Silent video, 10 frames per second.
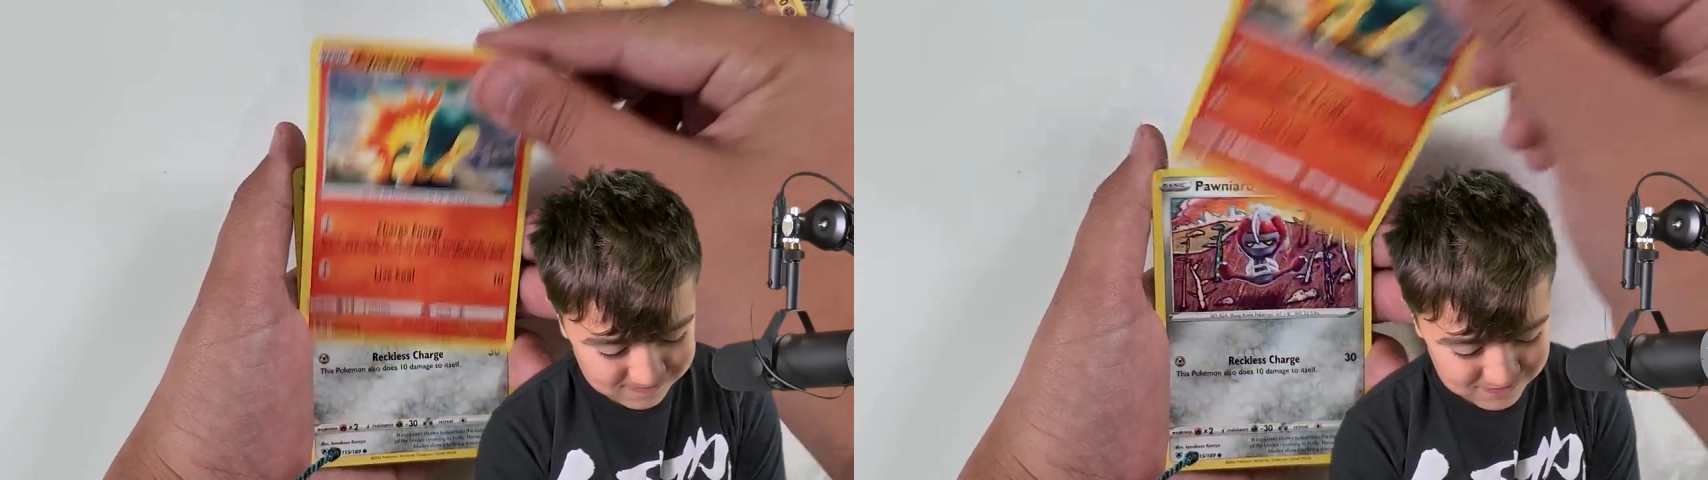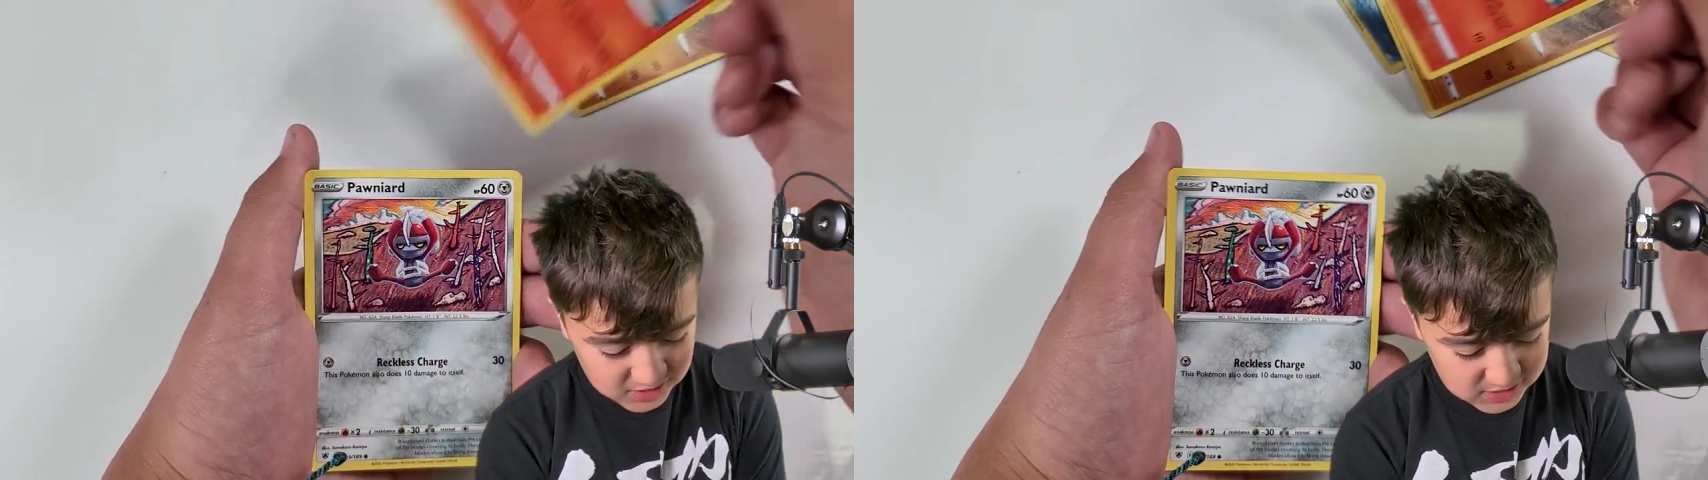
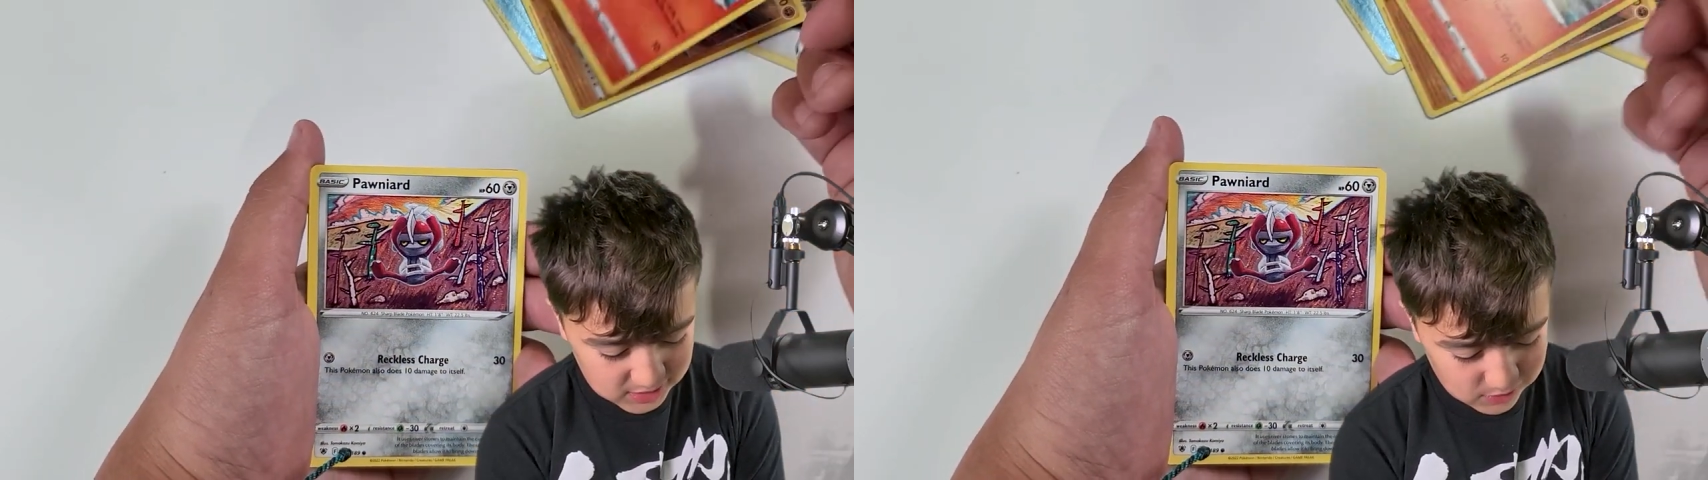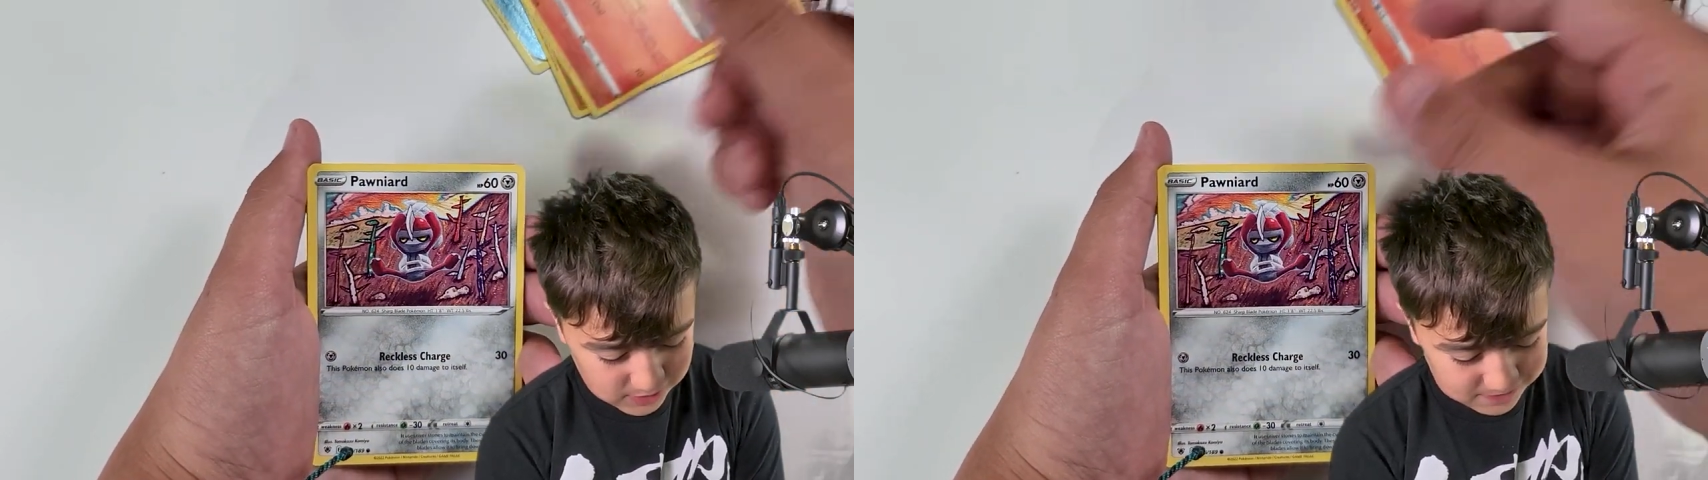Hmm,
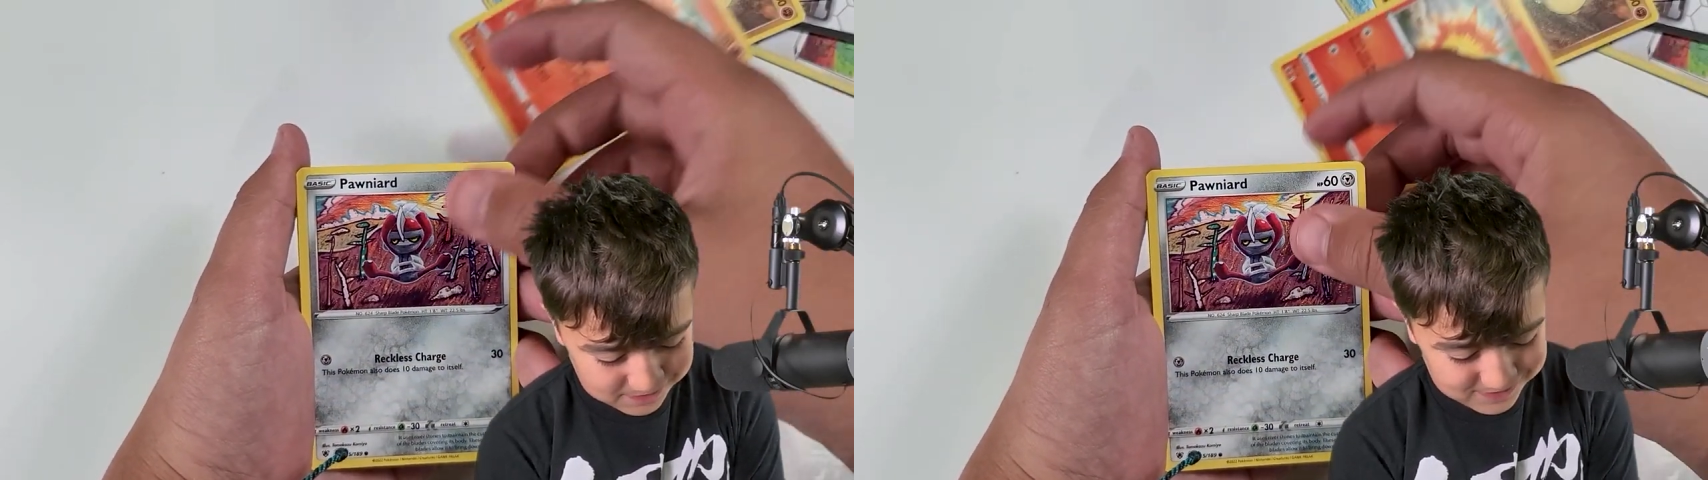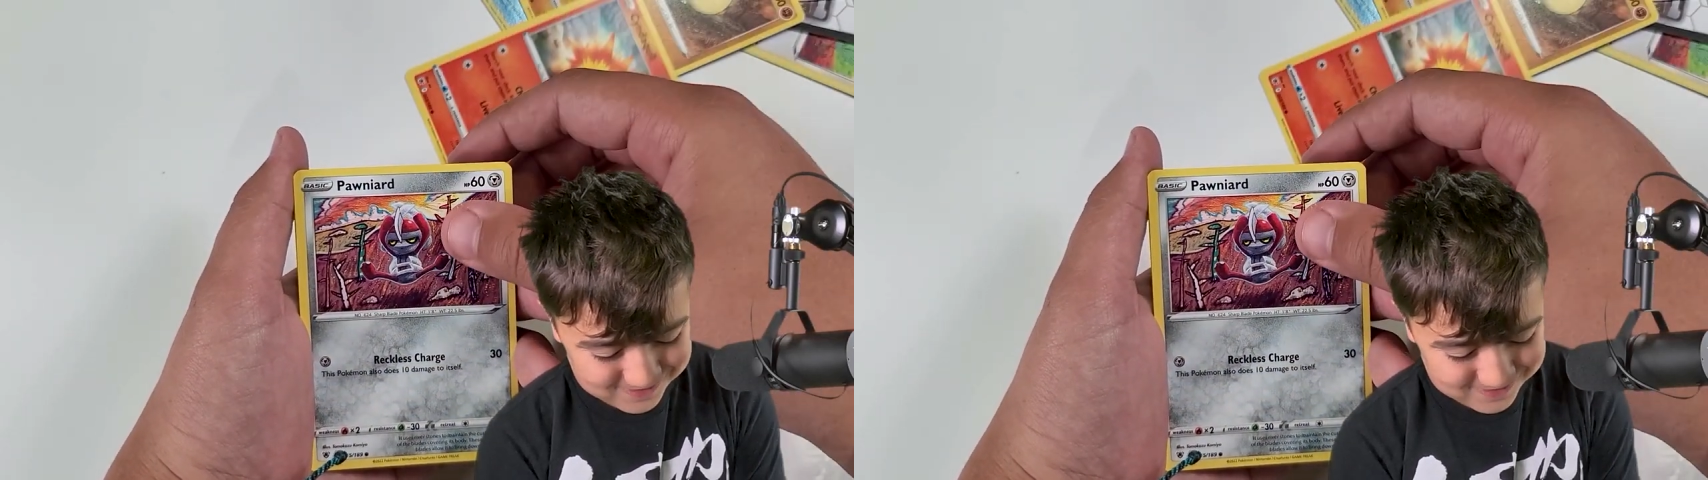Cyndaquil.